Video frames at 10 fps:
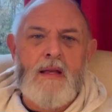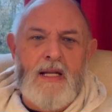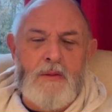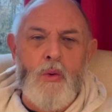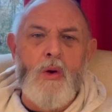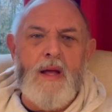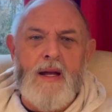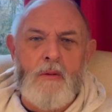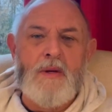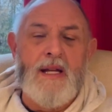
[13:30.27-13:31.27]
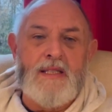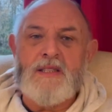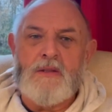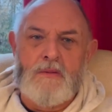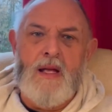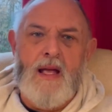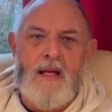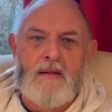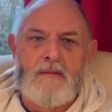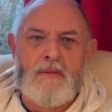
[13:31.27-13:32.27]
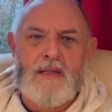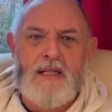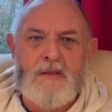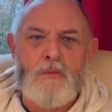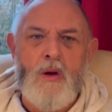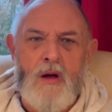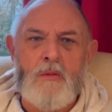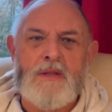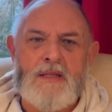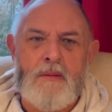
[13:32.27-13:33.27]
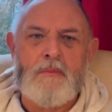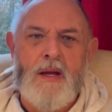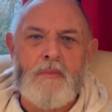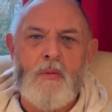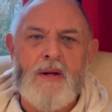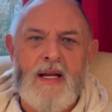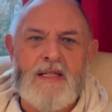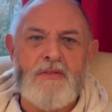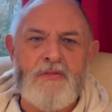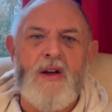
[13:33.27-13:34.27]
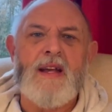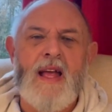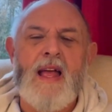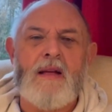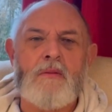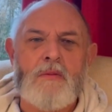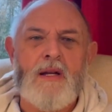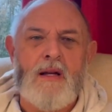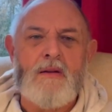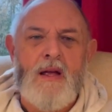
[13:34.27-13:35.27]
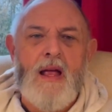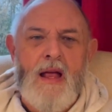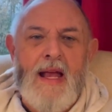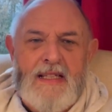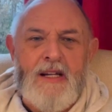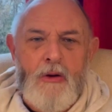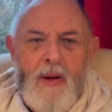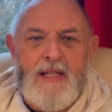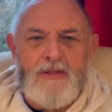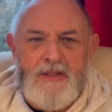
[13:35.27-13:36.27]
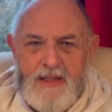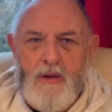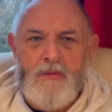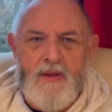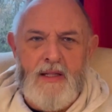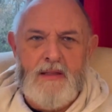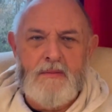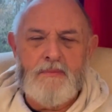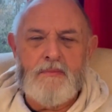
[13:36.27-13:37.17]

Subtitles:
There's a war going on. We need to sort that out. We need to work with some people. We need to find out, you know, is there a way to resolve this?